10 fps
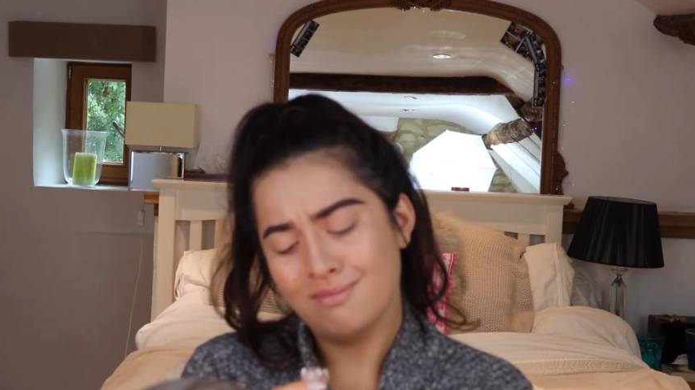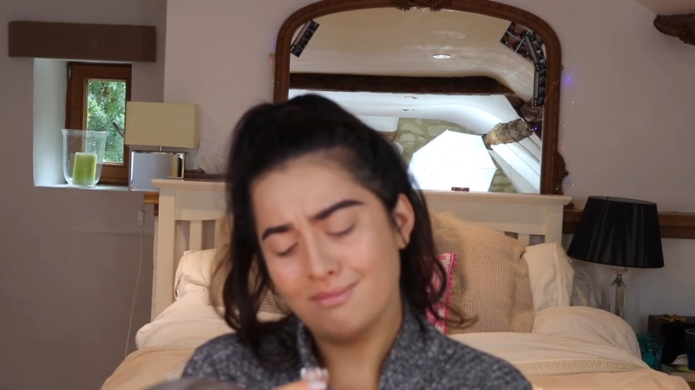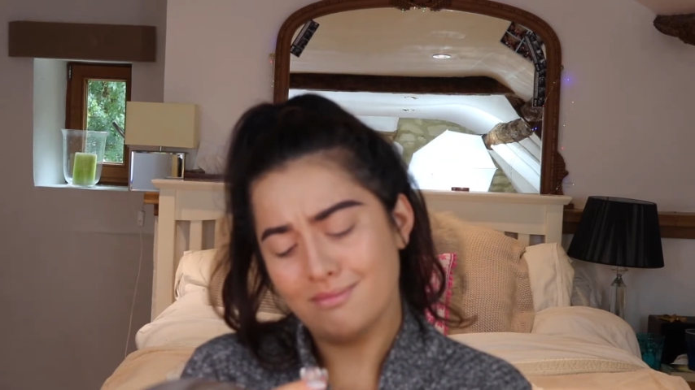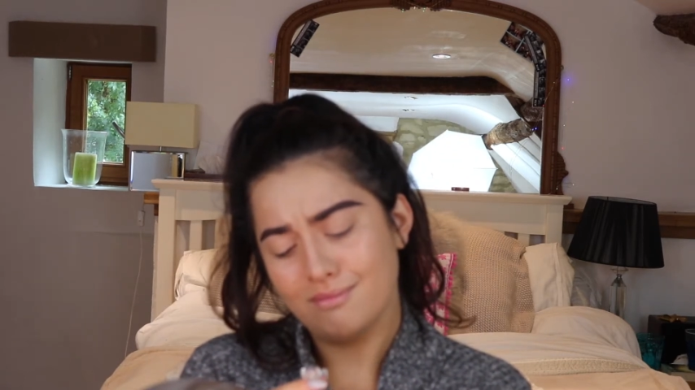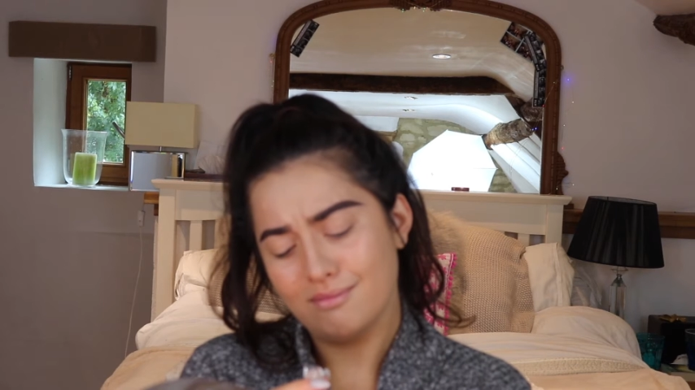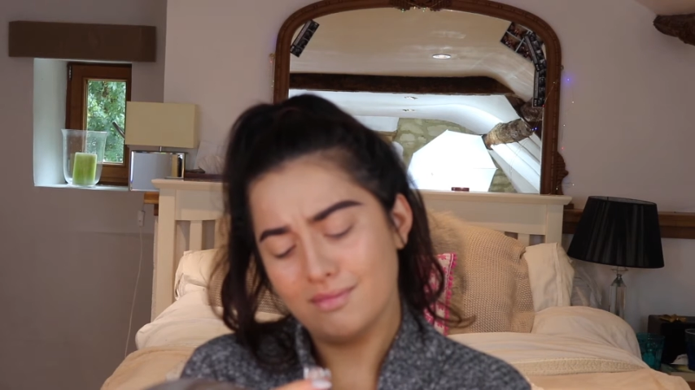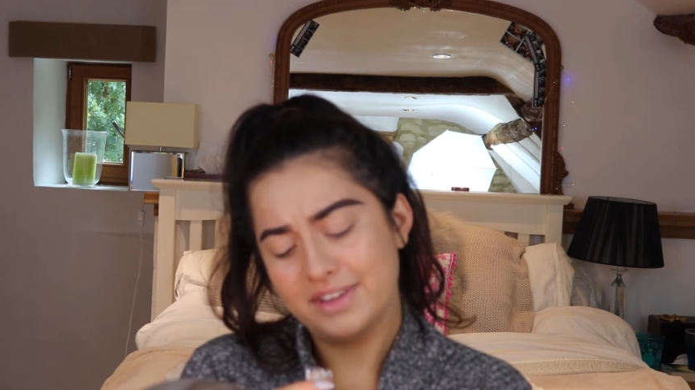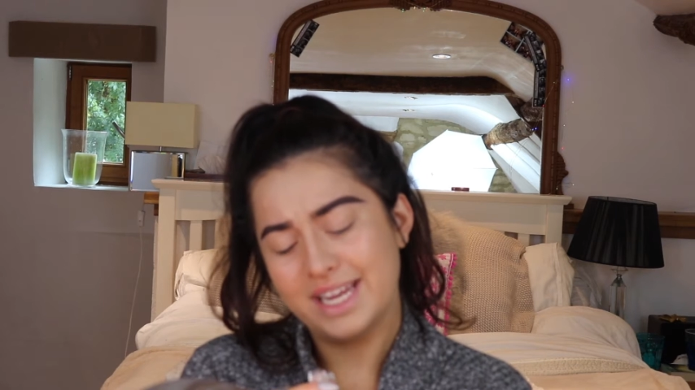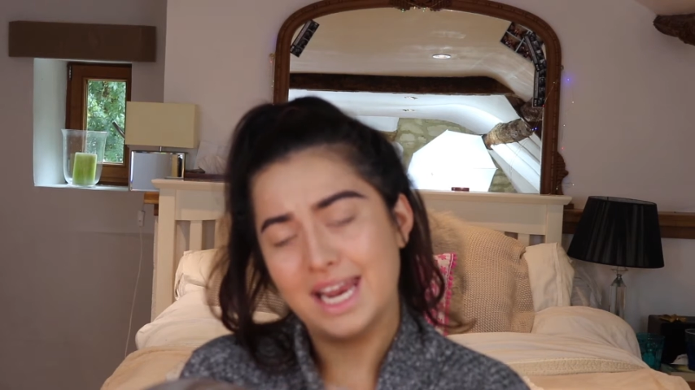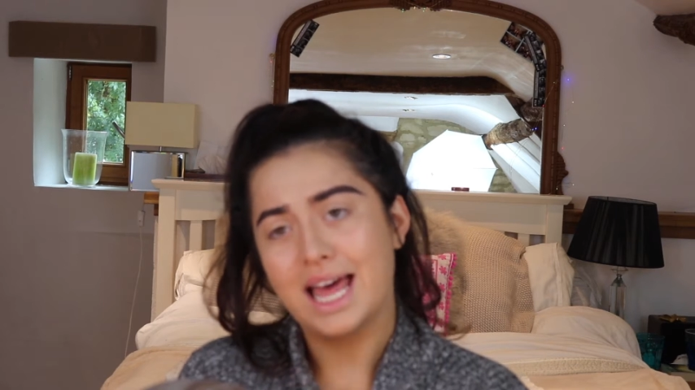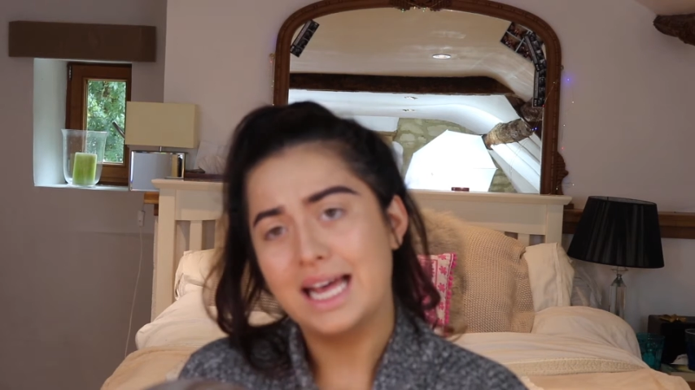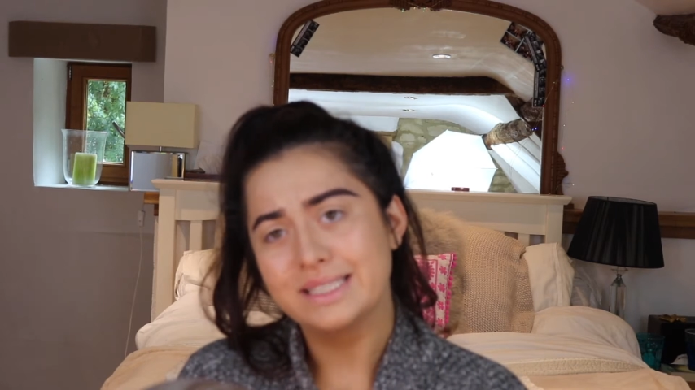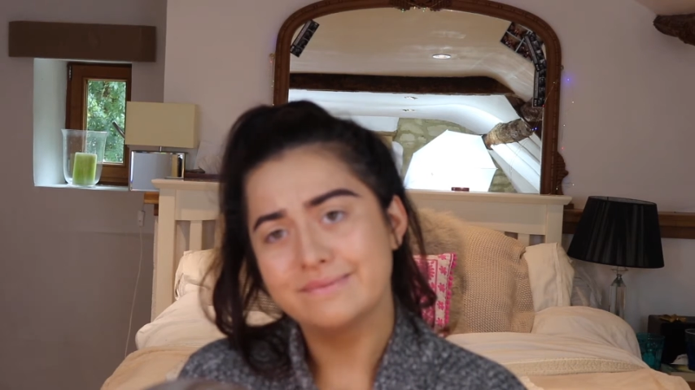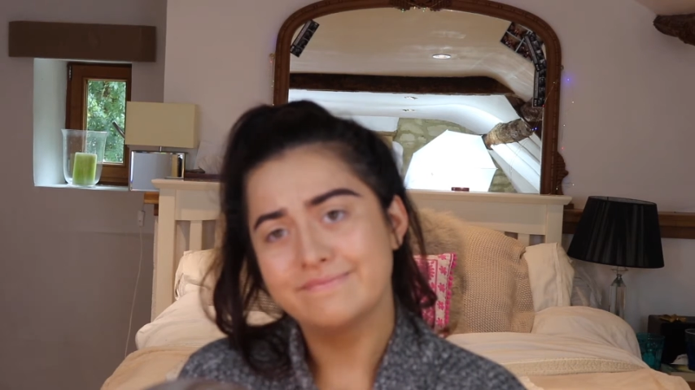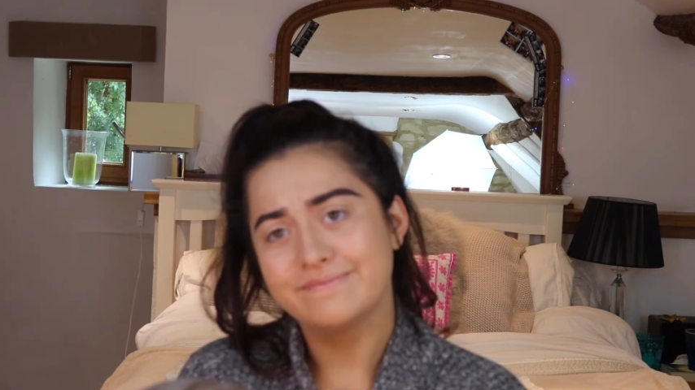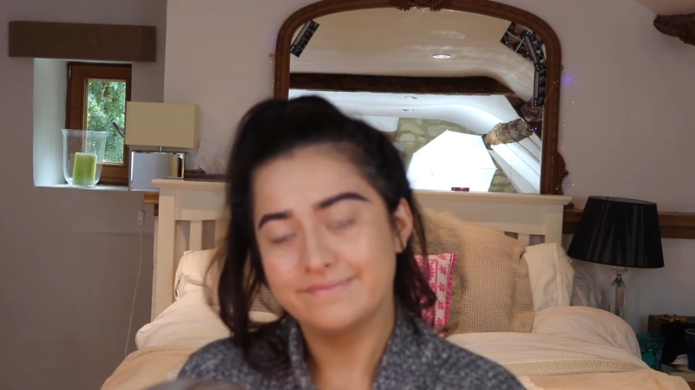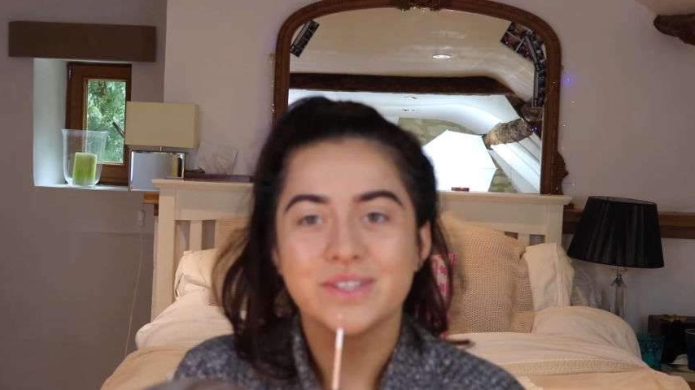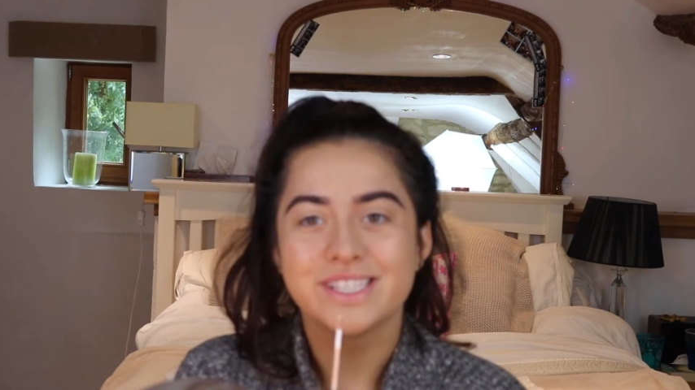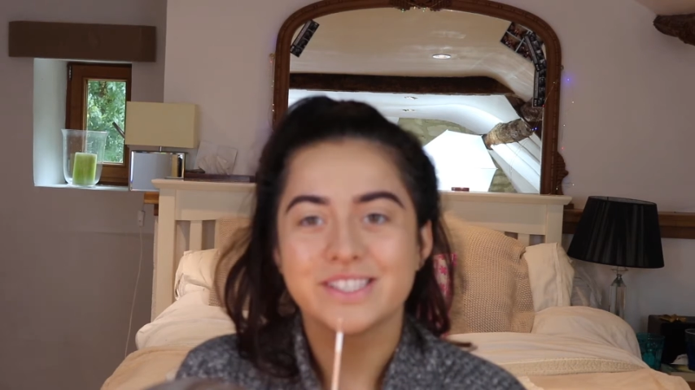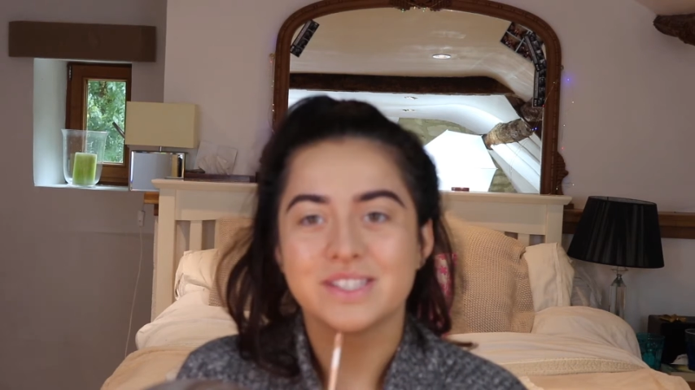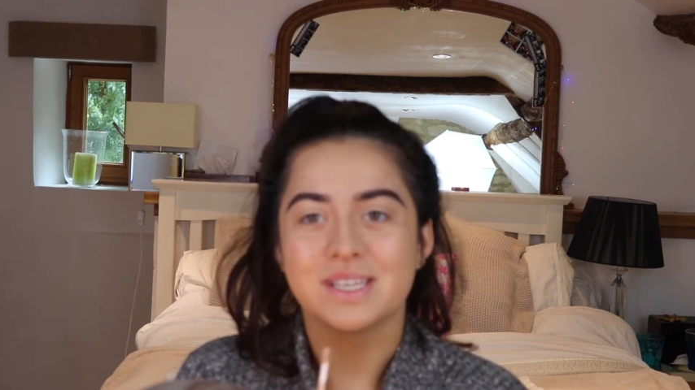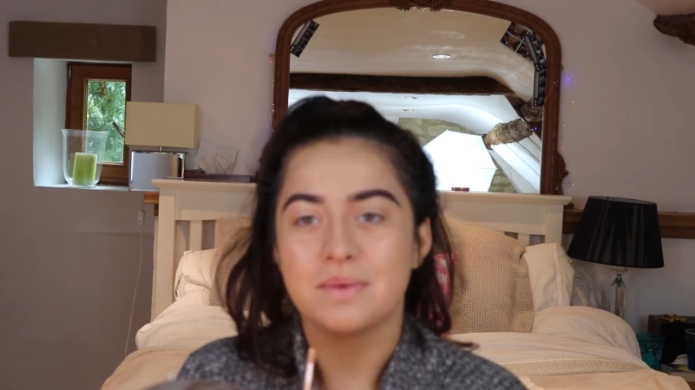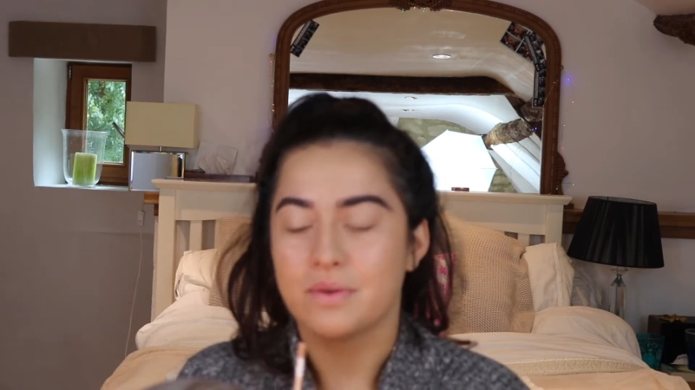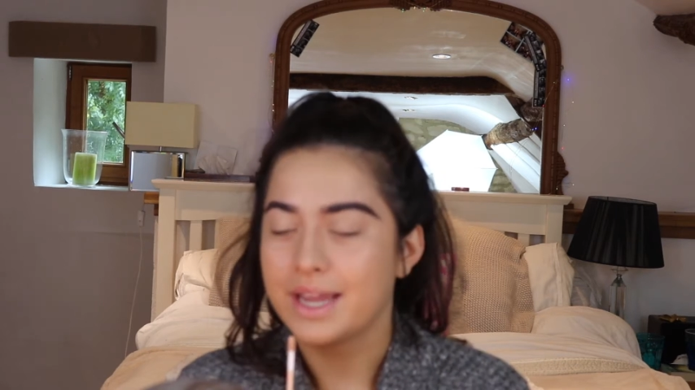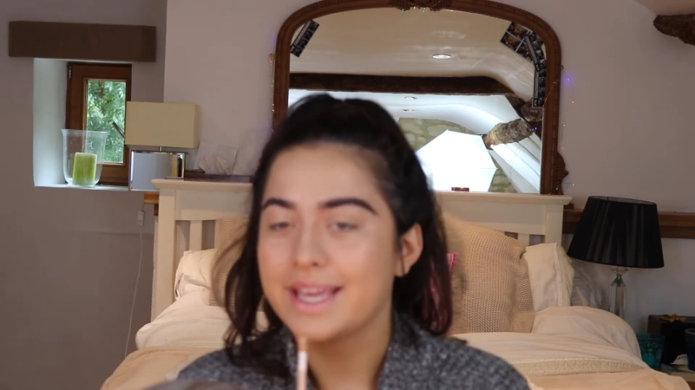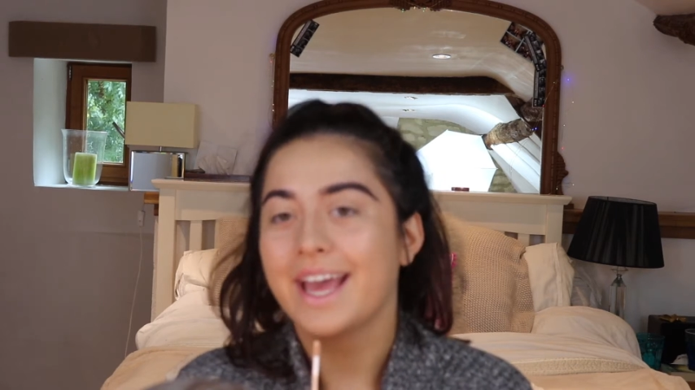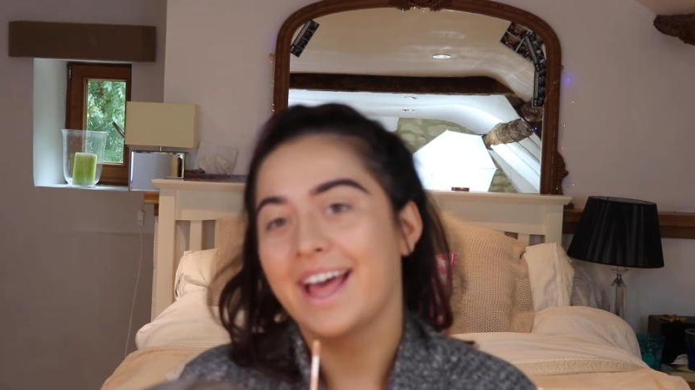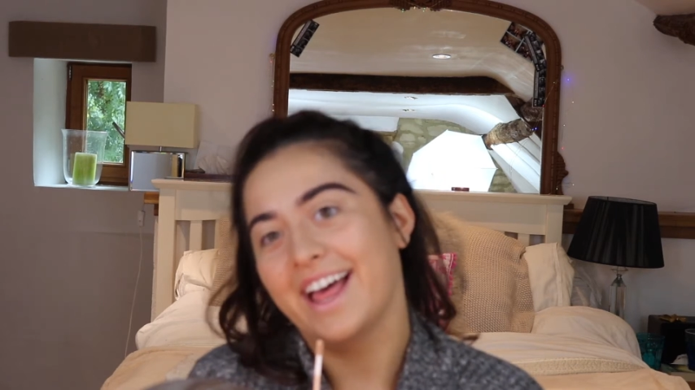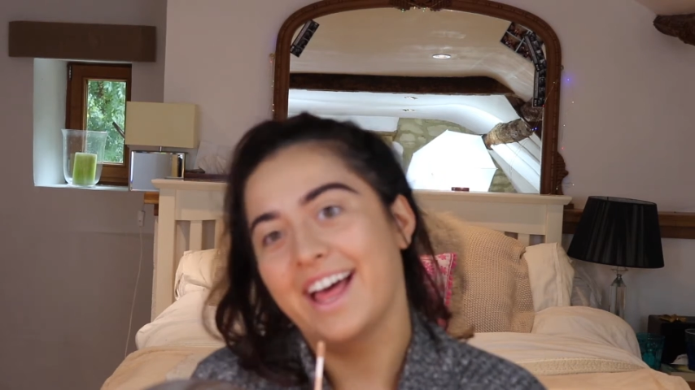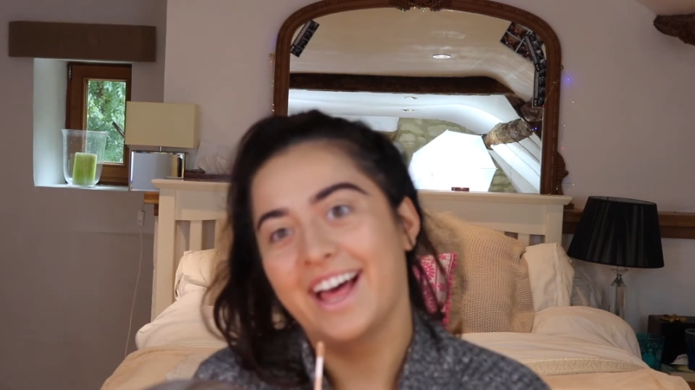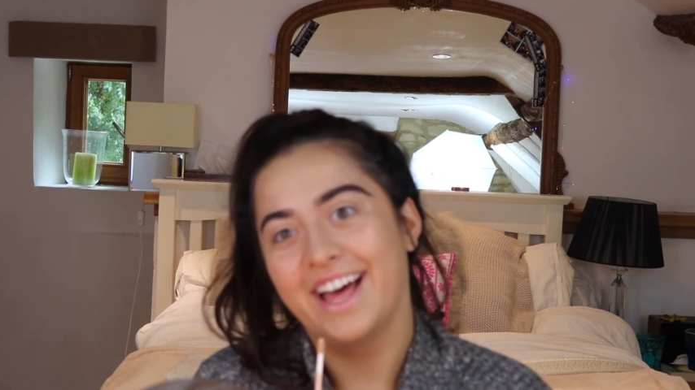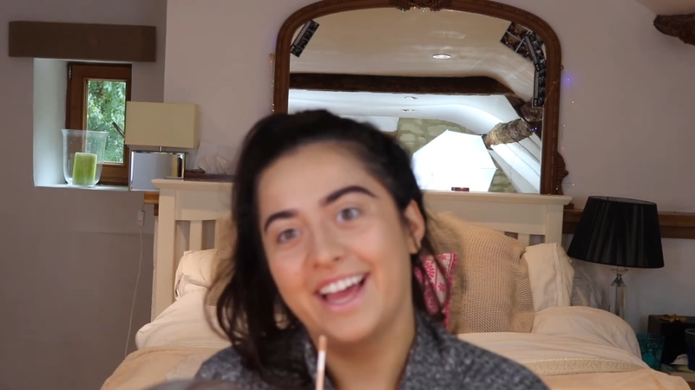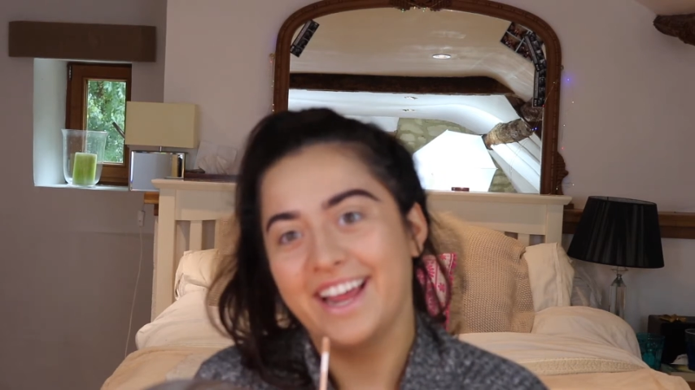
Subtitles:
vanilla. You can still see me right now. Hi.